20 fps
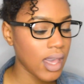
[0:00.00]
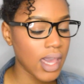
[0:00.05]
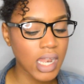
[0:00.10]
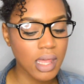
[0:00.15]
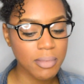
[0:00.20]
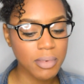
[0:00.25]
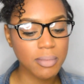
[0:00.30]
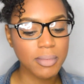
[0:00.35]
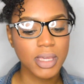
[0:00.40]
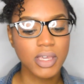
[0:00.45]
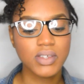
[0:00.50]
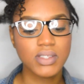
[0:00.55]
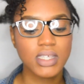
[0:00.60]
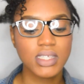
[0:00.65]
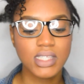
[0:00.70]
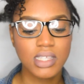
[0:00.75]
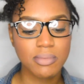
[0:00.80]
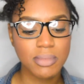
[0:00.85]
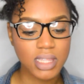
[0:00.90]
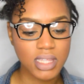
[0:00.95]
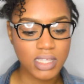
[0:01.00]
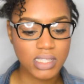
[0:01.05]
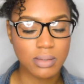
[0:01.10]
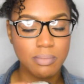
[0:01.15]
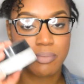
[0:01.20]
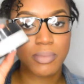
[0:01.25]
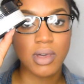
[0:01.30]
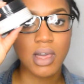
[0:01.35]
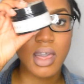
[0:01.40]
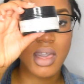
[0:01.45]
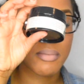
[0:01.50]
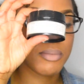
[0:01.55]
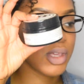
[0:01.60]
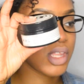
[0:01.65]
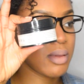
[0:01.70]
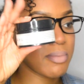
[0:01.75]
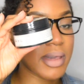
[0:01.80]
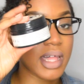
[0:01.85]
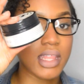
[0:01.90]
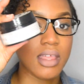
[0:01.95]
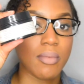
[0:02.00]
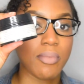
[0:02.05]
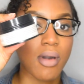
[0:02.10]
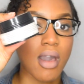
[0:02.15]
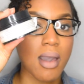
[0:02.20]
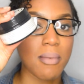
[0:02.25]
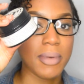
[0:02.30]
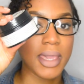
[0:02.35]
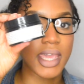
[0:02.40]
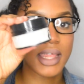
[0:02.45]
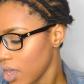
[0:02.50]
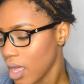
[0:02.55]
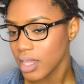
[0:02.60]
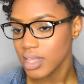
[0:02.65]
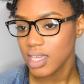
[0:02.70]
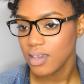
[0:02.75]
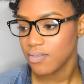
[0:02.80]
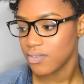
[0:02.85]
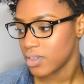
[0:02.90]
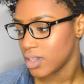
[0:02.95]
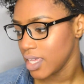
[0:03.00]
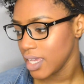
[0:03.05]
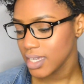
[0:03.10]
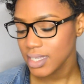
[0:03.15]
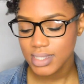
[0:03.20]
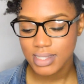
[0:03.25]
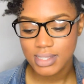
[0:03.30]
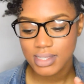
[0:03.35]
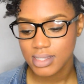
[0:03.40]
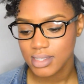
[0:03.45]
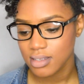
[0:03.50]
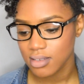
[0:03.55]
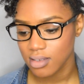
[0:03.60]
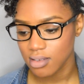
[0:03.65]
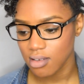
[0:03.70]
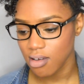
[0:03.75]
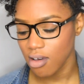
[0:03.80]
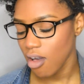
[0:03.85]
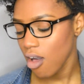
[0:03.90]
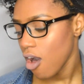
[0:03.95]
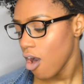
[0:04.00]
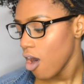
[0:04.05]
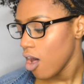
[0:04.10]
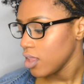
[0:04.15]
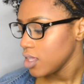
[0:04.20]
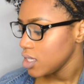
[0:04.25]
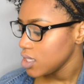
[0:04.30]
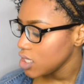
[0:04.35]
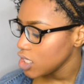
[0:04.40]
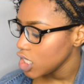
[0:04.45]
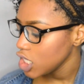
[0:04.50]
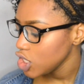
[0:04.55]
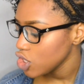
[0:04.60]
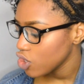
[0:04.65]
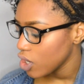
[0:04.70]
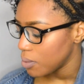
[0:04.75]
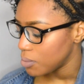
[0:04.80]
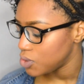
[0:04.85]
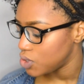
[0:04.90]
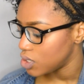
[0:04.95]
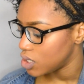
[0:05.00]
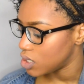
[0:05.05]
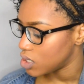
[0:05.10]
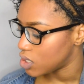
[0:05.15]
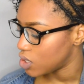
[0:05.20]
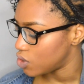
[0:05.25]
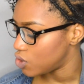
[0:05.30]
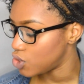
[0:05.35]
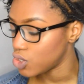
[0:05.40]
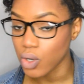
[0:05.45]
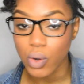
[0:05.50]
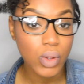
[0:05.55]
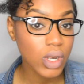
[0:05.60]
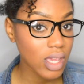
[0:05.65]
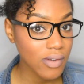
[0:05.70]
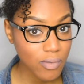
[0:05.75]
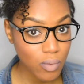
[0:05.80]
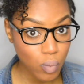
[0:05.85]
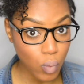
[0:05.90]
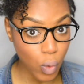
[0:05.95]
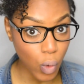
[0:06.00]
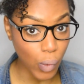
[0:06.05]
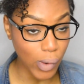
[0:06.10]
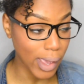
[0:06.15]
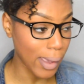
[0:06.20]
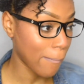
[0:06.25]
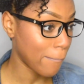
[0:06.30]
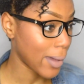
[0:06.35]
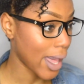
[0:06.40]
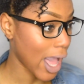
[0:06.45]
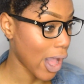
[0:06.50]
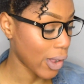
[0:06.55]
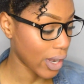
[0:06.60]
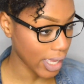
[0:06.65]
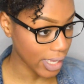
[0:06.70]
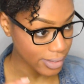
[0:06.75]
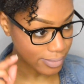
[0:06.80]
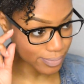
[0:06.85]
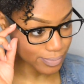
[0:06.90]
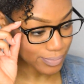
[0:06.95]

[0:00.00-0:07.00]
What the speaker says: And I'm gonna be using some of this Beauty Bella pomade. I'll leave links all in the description, so don't even worry about it.